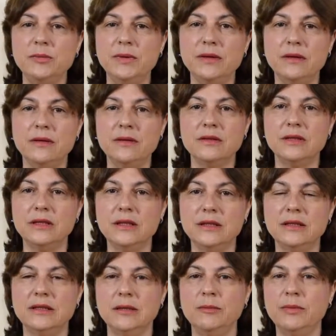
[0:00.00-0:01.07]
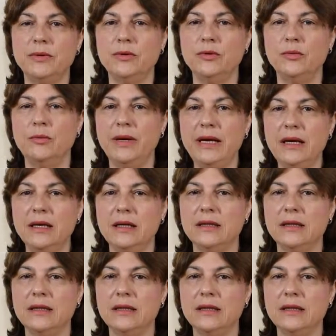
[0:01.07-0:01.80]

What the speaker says: because it's simple to make,